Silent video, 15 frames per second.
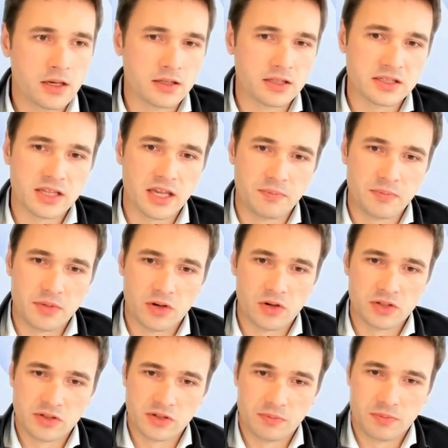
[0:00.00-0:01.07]
This can be
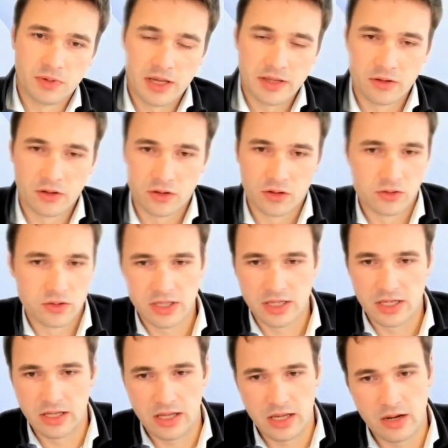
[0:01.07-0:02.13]
also applied not
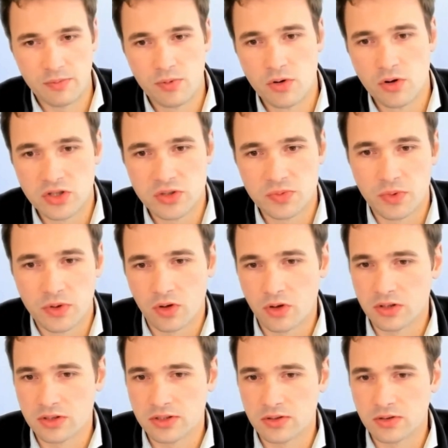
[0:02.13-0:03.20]
only in airports, but
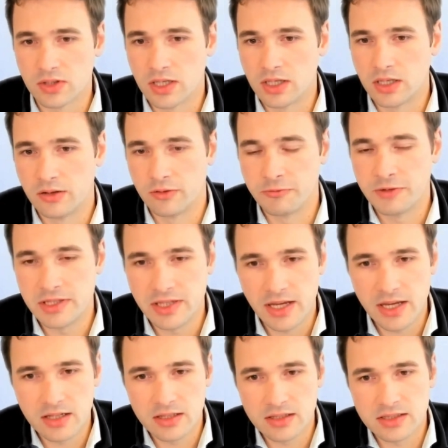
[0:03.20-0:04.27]
also in
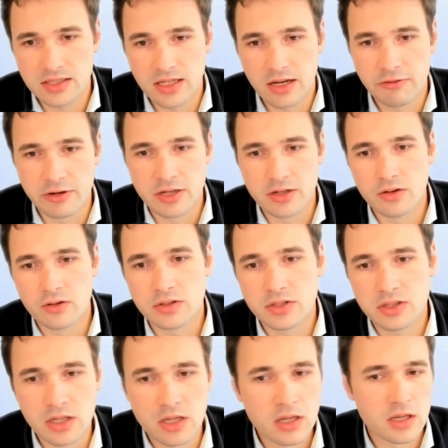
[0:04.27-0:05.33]
retail
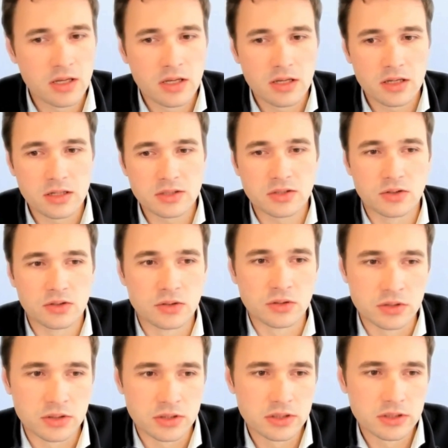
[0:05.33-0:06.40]
scenarios.
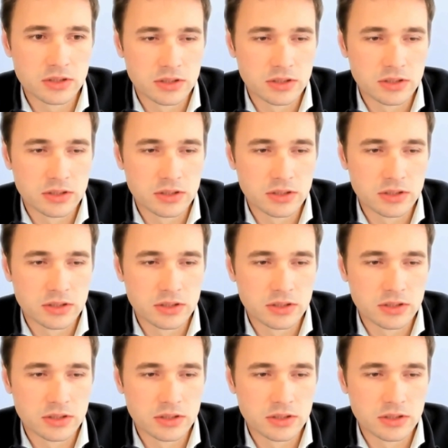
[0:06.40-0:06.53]
So